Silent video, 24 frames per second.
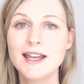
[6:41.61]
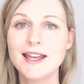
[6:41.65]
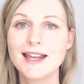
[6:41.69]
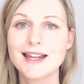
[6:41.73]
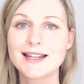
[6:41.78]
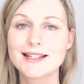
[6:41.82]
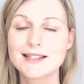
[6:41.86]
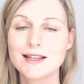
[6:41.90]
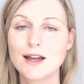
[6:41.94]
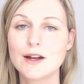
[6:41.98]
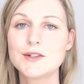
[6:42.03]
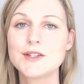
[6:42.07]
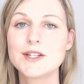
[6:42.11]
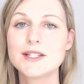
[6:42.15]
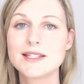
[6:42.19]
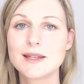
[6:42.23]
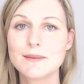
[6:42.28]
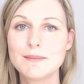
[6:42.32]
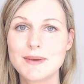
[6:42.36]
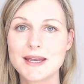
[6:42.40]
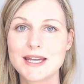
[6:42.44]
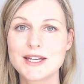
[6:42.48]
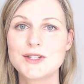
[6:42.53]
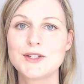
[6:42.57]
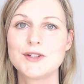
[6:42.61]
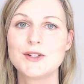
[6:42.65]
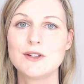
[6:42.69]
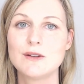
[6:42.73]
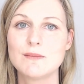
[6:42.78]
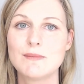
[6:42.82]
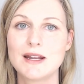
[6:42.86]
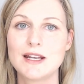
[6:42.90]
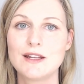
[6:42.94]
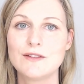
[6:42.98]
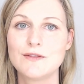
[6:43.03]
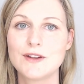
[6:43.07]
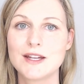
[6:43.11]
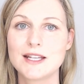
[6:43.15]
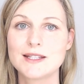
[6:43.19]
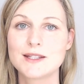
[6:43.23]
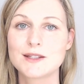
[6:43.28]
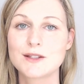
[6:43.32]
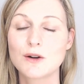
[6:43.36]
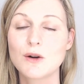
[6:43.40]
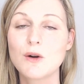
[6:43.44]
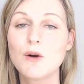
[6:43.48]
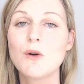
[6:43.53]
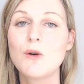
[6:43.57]
it's not just the patient who benefits,
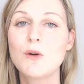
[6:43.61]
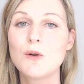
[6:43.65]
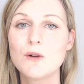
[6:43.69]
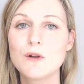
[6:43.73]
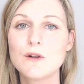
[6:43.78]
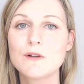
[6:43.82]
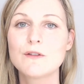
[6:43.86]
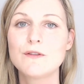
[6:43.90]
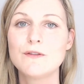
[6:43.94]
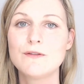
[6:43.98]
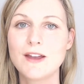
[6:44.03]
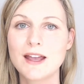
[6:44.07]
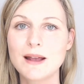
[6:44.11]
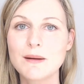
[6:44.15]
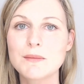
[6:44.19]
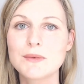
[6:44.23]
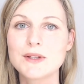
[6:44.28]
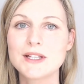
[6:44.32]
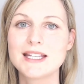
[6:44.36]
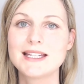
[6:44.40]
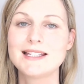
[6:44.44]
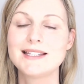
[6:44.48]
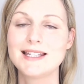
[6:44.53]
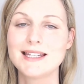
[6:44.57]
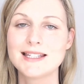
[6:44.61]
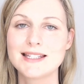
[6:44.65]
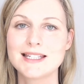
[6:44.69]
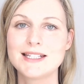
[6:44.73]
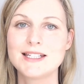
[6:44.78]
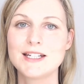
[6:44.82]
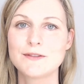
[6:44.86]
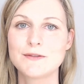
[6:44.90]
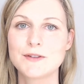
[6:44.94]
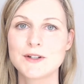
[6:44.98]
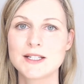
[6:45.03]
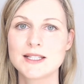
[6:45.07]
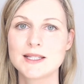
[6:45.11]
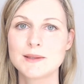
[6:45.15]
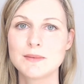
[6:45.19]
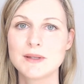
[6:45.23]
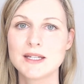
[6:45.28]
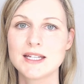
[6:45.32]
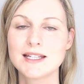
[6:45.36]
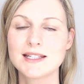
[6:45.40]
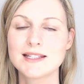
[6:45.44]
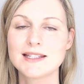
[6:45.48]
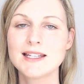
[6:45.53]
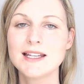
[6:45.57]
their whole family sees a difference
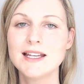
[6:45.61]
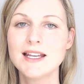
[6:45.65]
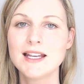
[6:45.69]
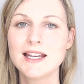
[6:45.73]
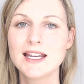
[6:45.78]
because